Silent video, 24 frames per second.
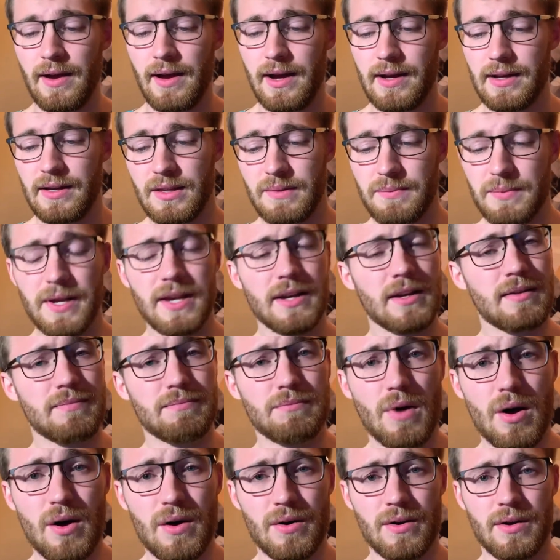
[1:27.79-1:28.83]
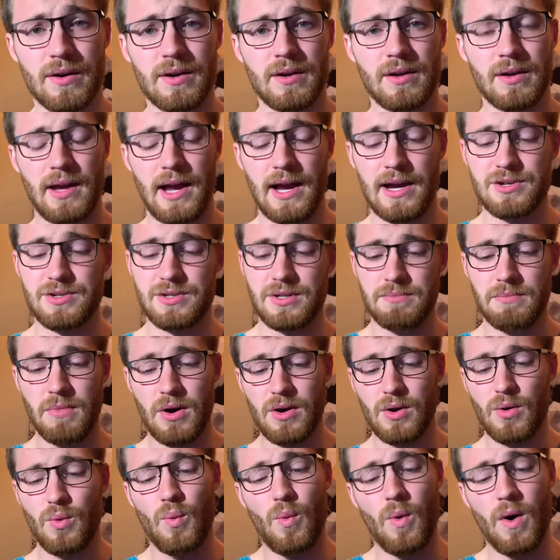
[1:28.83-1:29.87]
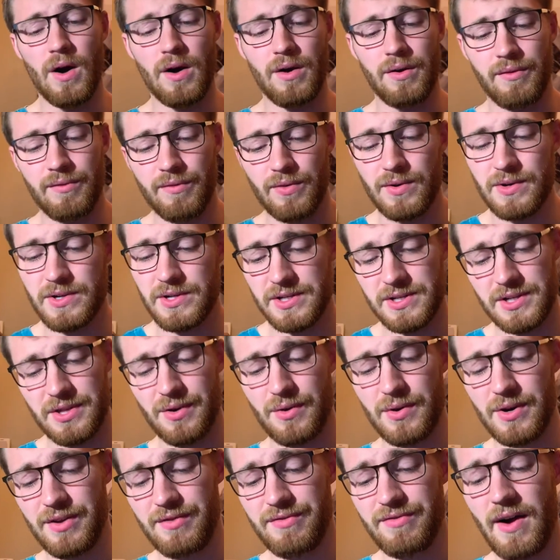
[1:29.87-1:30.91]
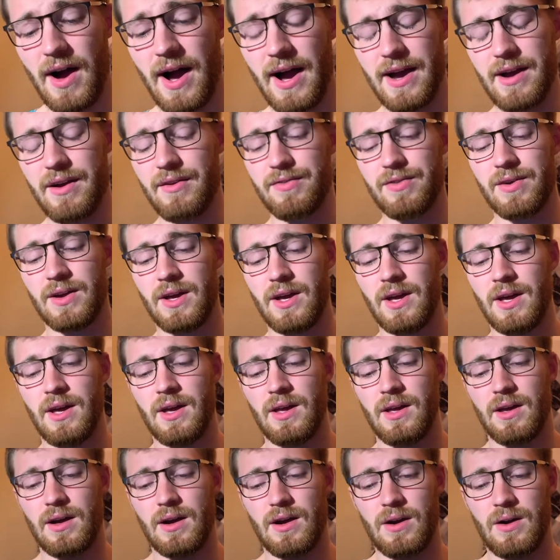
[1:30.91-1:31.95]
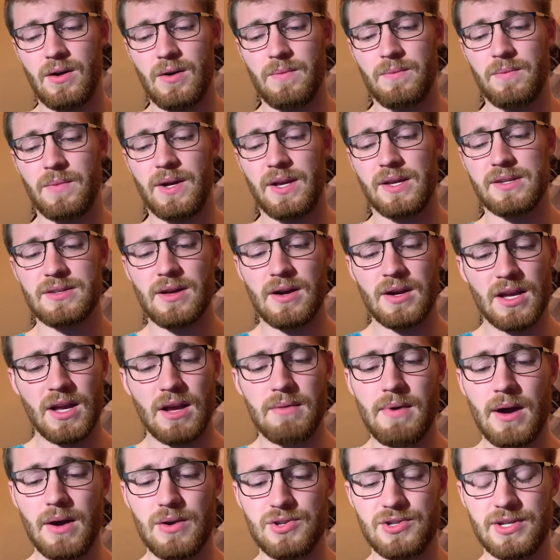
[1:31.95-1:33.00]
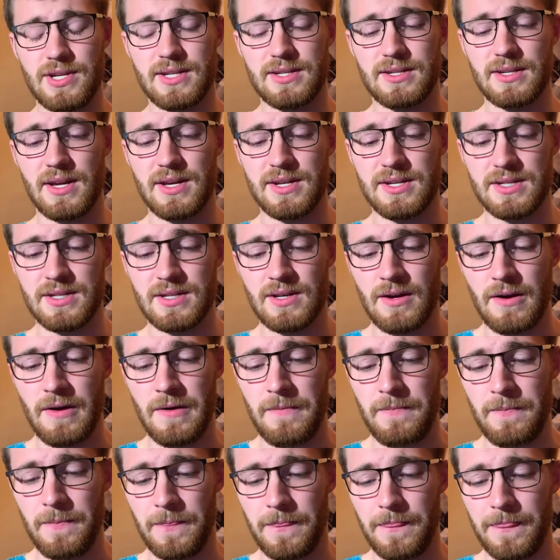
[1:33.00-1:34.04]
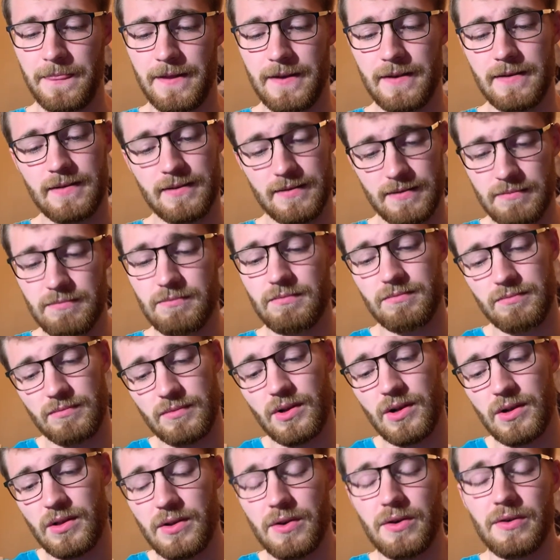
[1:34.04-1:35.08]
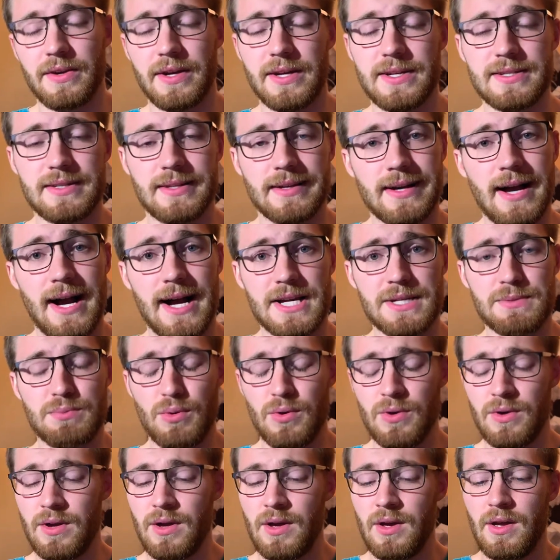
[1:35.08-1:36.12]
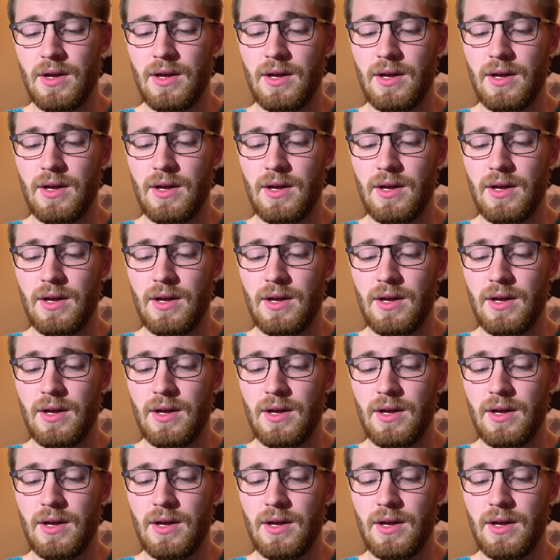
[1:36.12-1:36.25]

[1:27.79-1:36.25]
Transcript: And in the beginning of Mark, actually, Mark 1, verse 35, um, it's talking about Jesus. Clearly, it's the gospel.